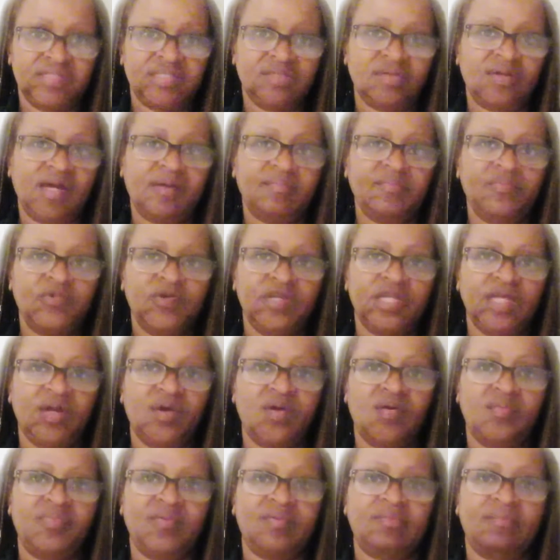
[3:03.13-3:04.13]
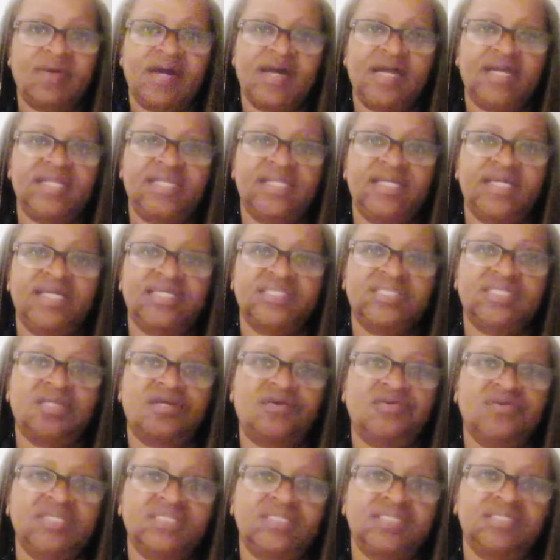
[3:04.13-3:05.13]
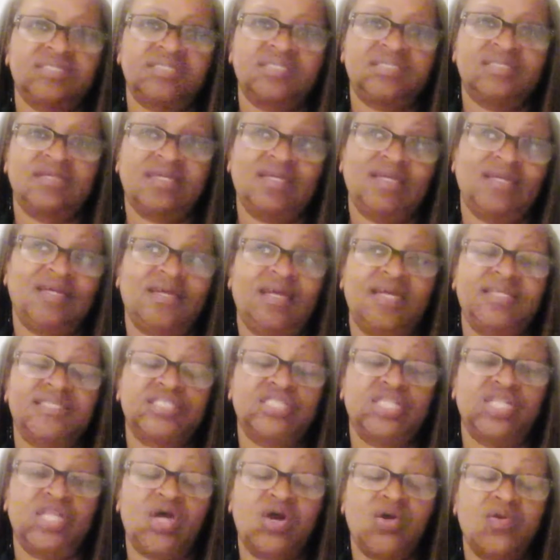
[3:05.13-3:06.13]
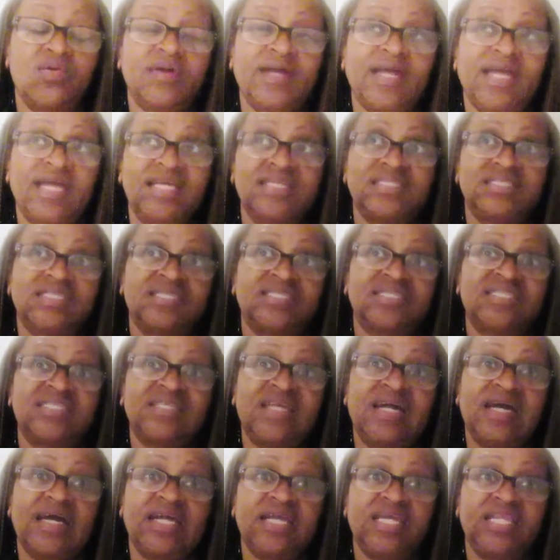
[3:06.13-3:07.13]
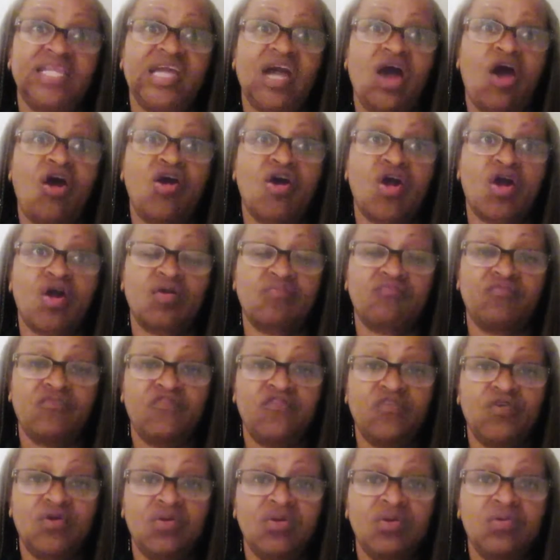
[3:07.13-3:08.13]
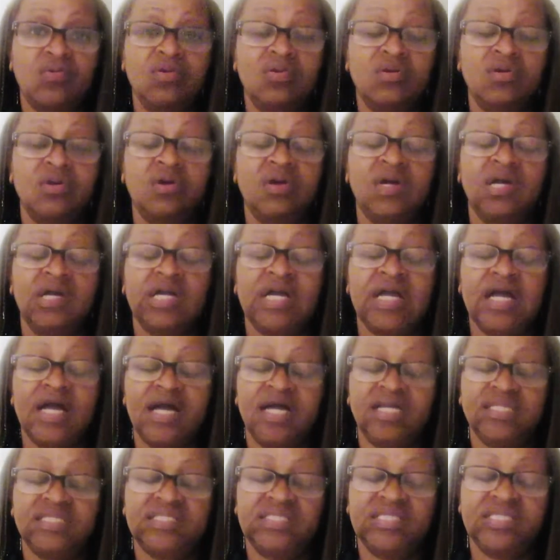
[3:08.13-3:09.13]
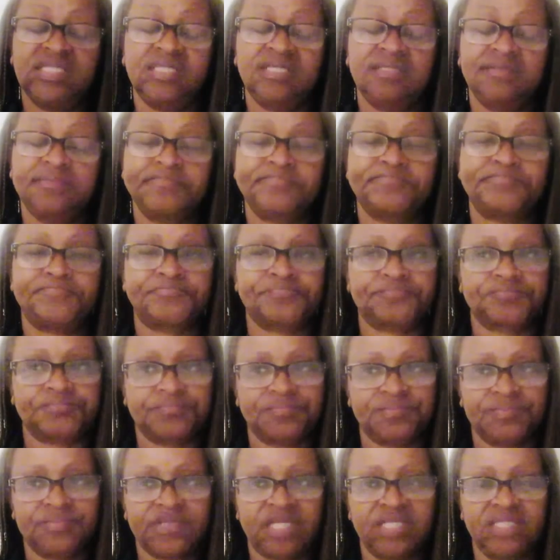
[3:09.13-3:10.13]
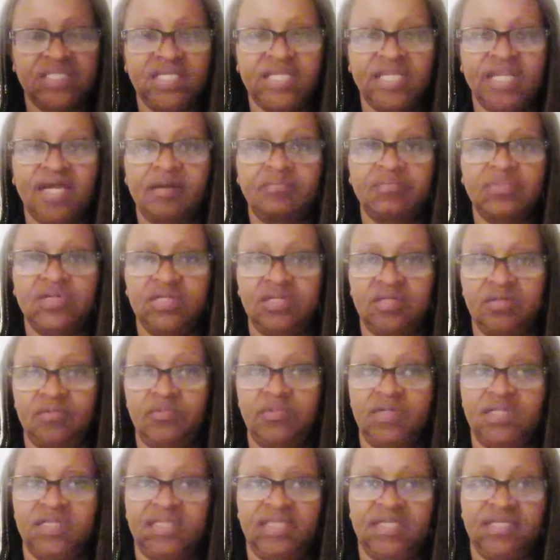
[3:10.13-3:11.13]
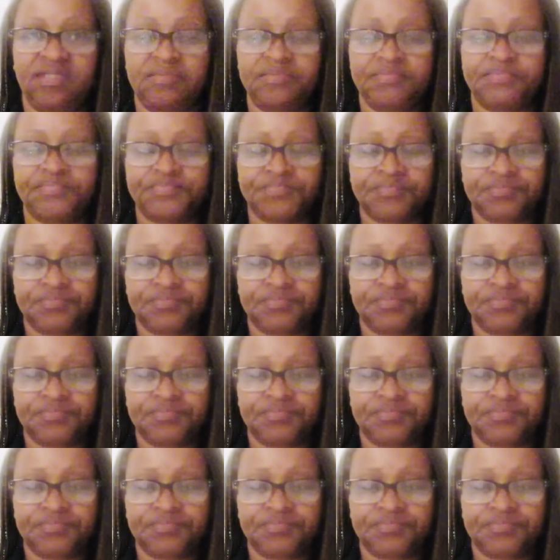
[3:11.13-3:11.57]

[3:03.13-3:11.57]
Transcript: So I'm pretty open-minded. As long as it's not any harmful content, then I'm good with it.